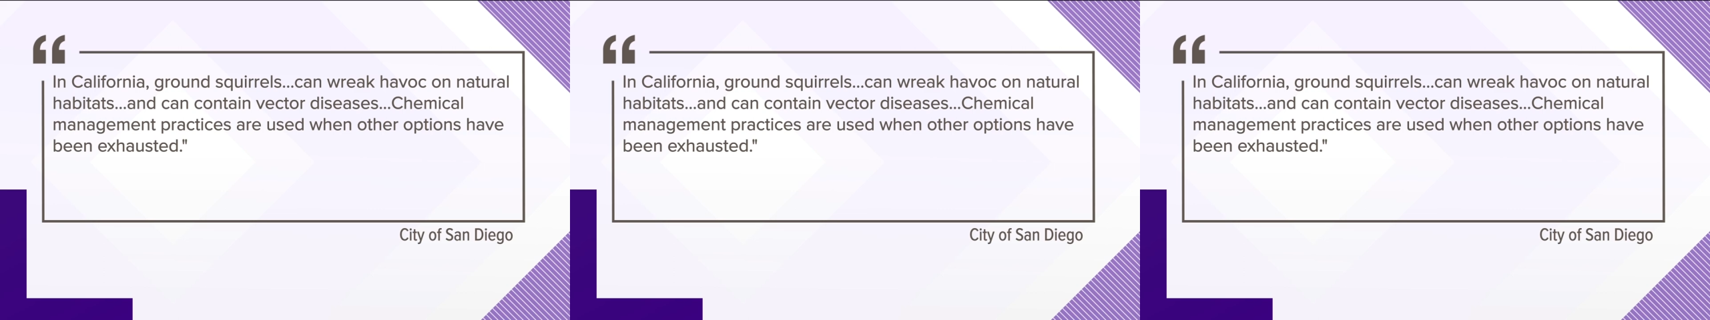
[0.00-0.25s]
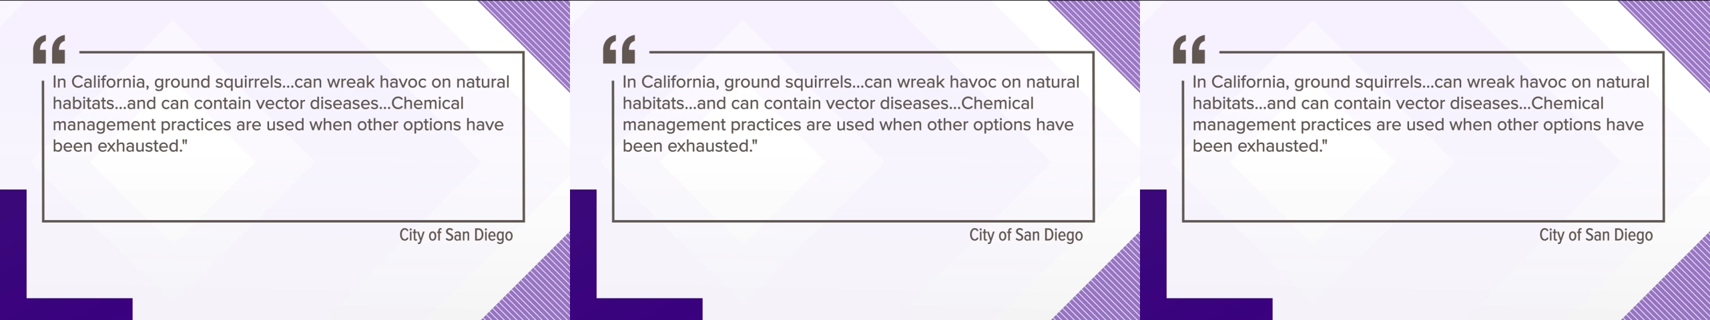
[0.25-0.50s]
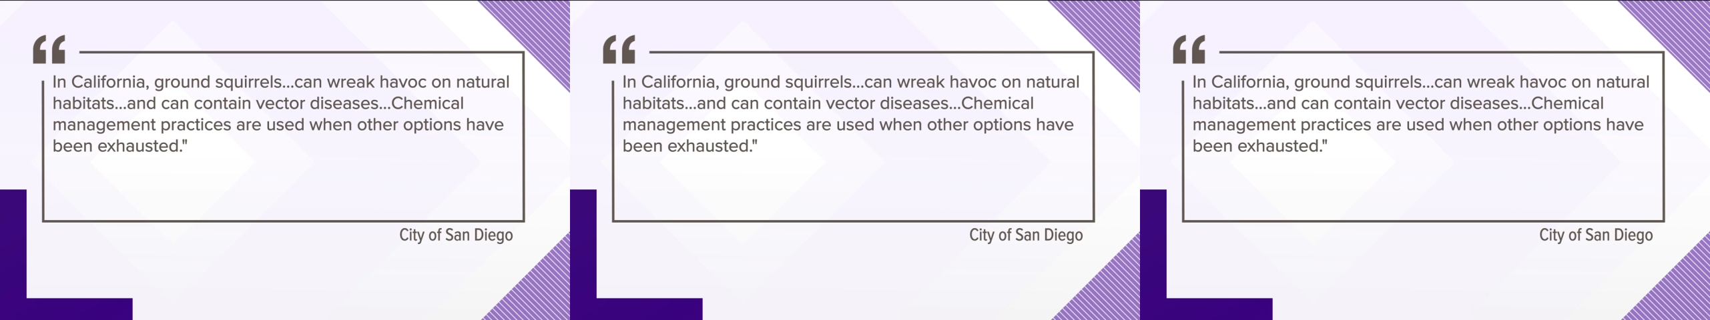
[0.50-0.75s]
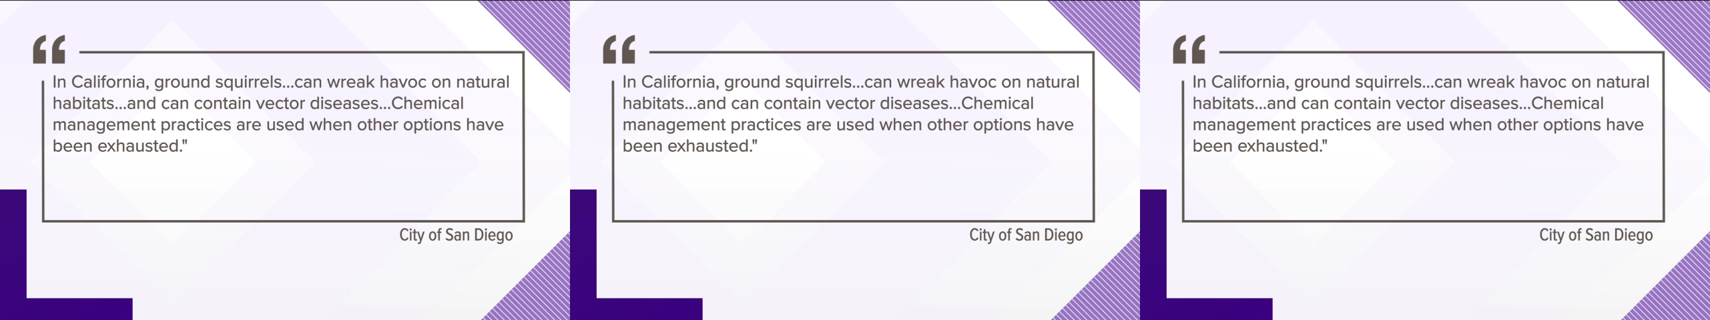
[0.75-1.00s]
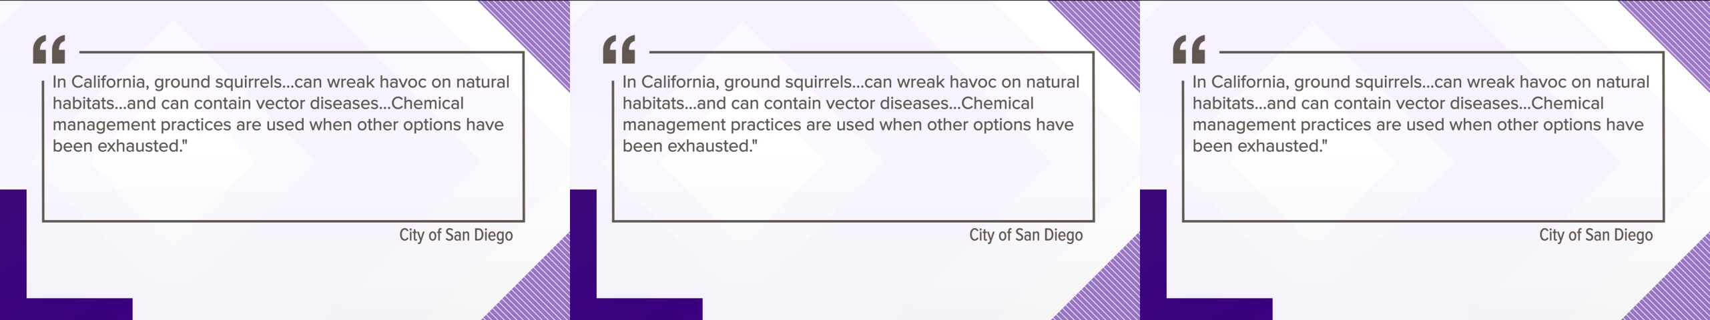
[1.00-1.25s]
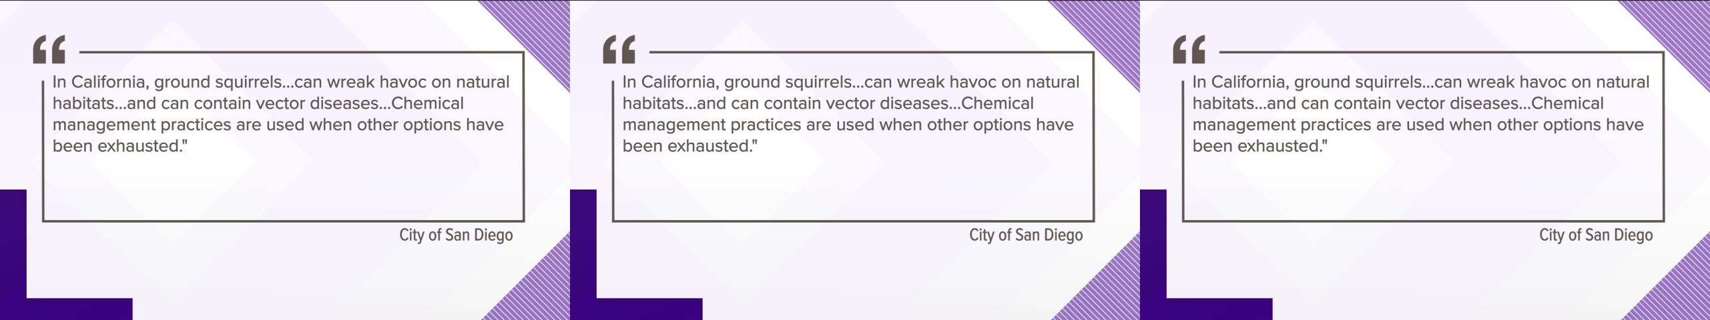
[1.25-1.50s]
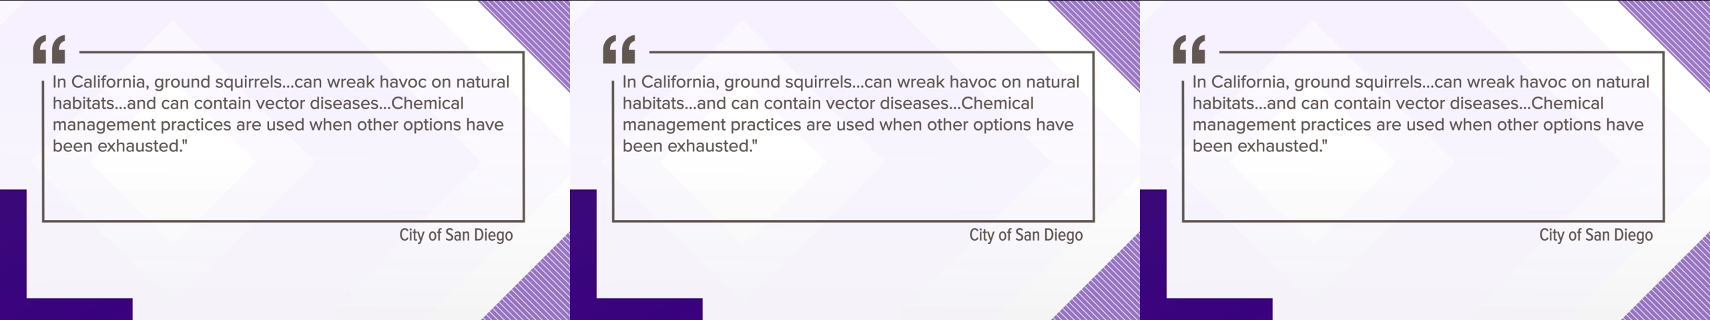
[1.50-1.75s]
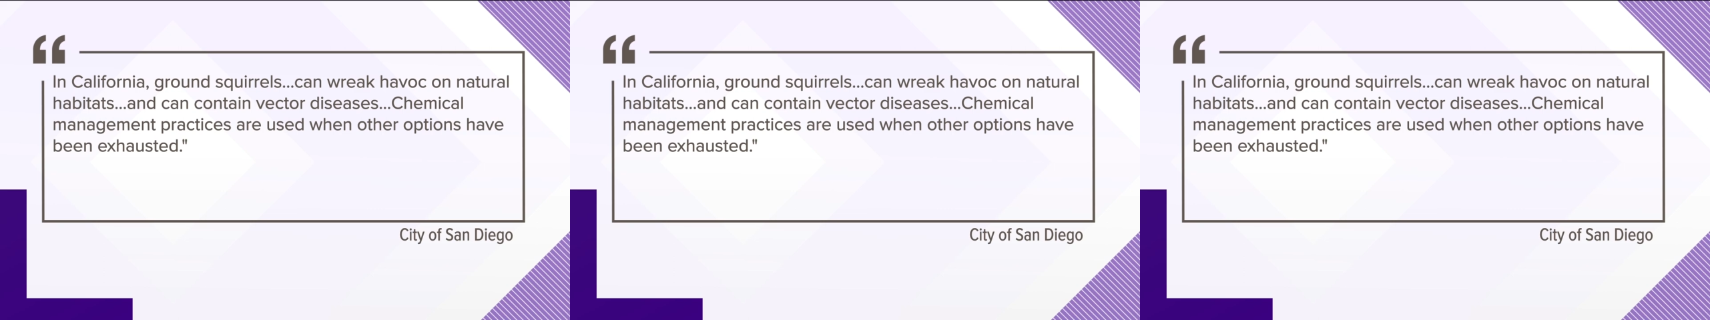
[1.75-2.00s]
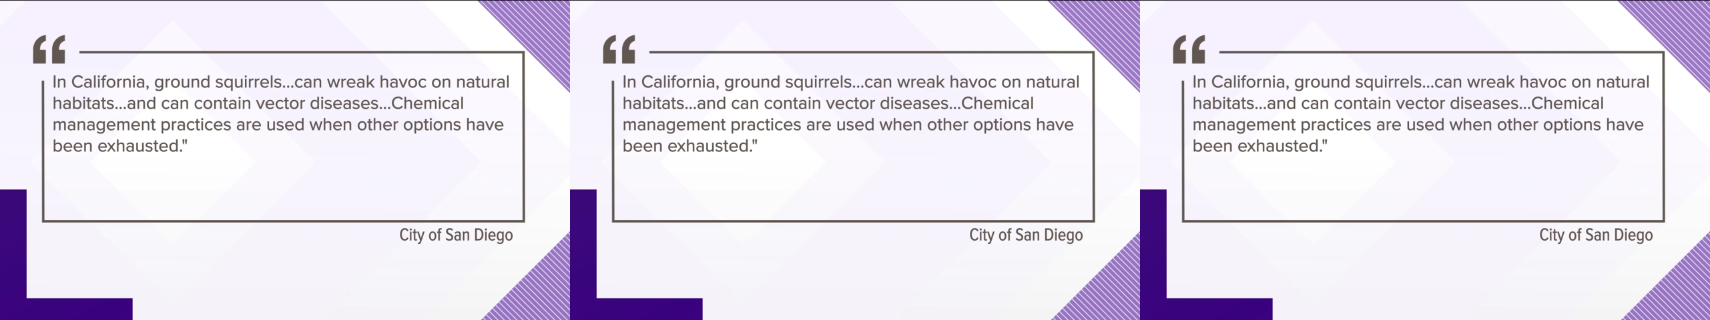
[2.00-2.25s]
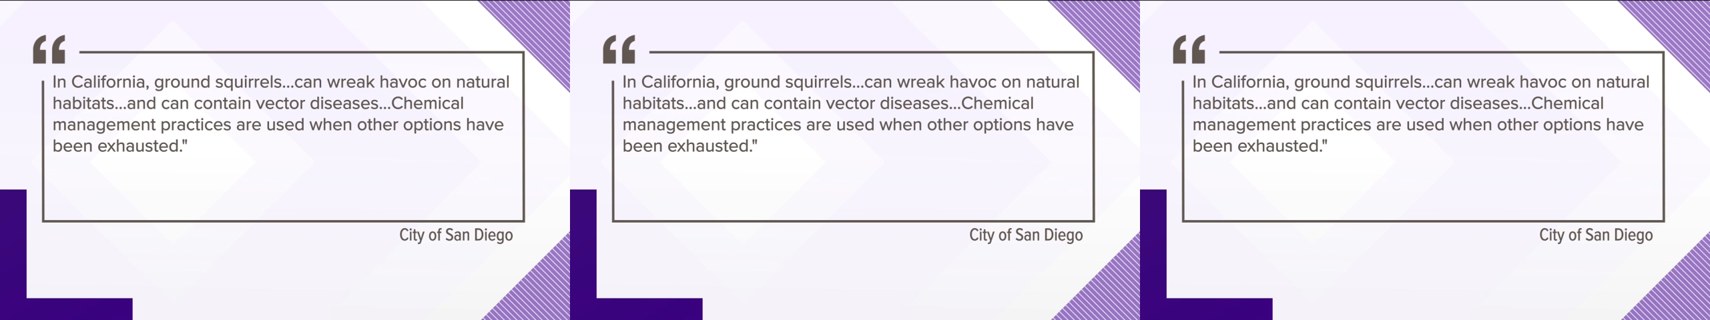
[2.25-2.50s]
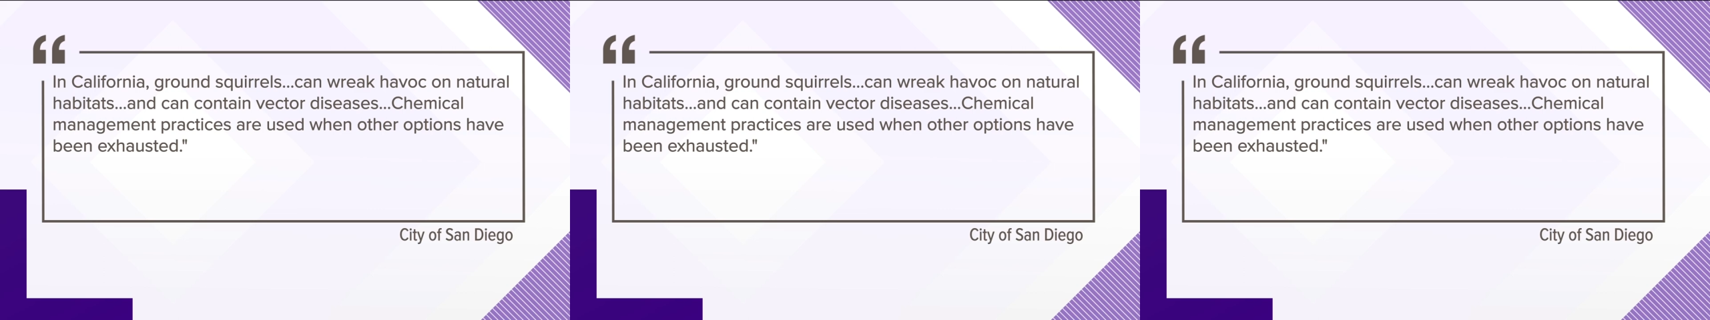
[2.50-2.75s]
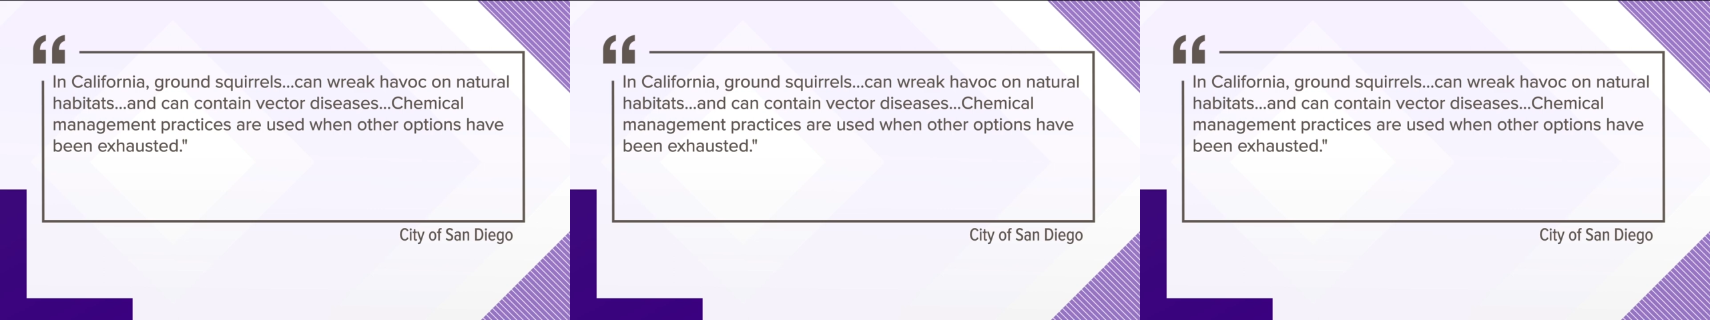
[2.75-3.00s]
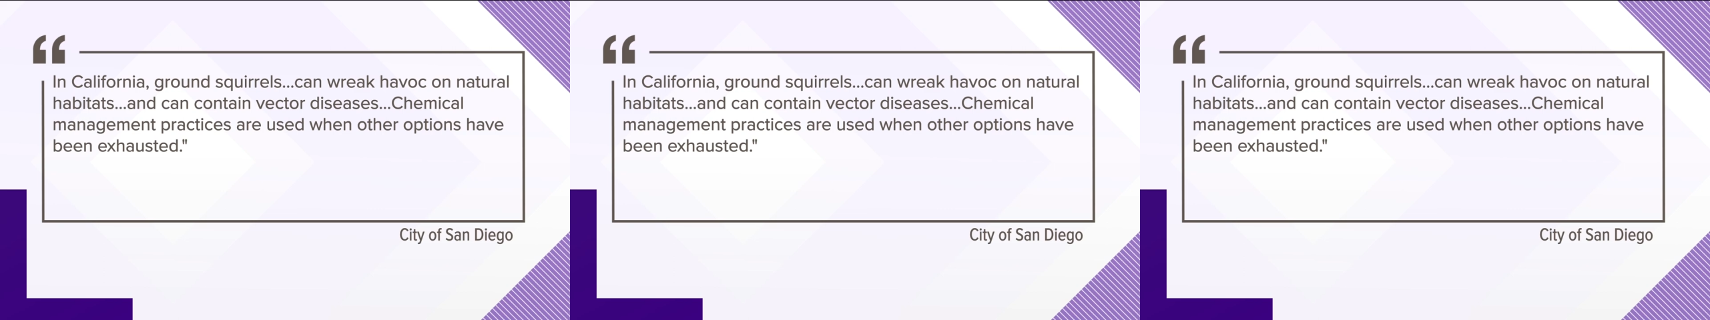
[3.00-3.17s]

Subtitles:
(no speaker visible)